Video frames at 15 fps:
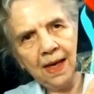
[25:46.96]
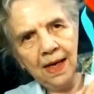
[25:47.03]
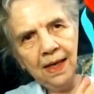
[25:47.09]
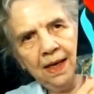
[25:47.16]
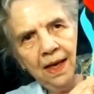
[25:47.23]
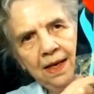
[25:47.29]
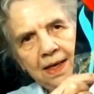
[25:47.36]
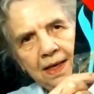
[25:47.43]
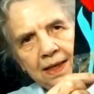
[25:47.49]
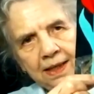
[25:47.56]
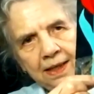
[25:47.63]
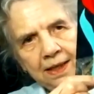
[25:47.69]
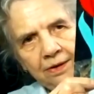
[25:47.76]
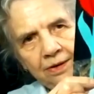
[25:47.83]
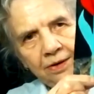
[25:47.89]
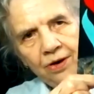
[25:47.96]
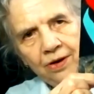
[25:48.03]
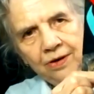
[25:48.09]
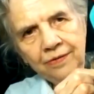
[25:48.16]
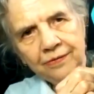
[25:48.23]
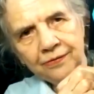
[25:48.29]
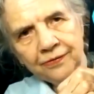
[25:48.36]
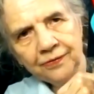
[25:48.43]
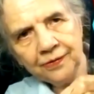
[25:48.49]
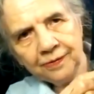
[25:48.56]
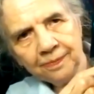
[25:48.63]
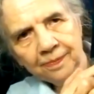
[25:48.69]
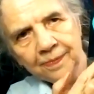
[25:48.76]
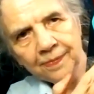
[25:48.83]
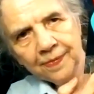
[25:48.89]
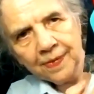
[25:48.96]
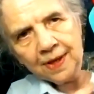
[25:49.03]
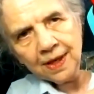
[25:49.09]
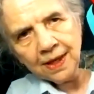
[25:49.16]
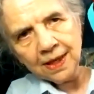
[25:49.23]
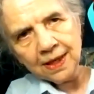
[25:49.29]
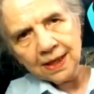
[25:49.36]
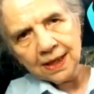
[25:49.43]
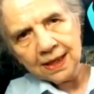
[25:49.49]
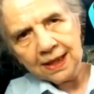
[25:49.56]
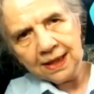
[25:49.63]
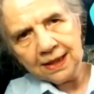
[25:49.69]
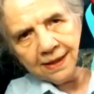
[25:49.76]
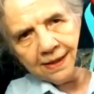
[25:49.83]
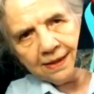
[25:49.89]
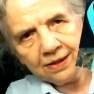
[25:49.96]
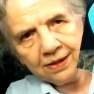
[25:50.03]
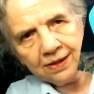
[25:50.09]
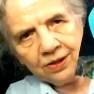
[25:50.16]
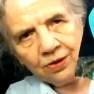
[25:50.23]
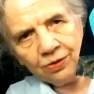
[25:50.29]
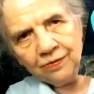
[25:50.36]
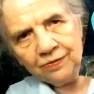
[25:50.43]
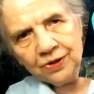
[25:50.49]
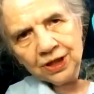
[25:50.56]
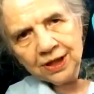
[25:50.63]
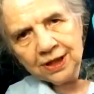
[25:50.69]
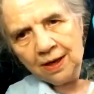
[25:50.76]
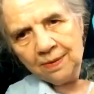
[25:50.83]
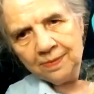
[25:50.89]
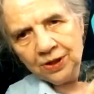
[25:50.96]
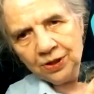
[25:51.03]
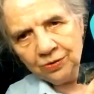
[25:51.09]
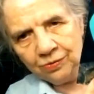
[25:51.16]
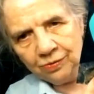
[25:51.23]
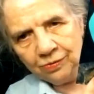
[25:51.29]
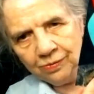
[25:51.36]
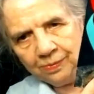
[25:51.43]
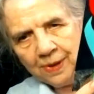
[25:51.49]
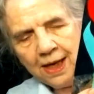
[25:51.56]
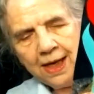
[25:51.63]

line of, it sort of just comes through.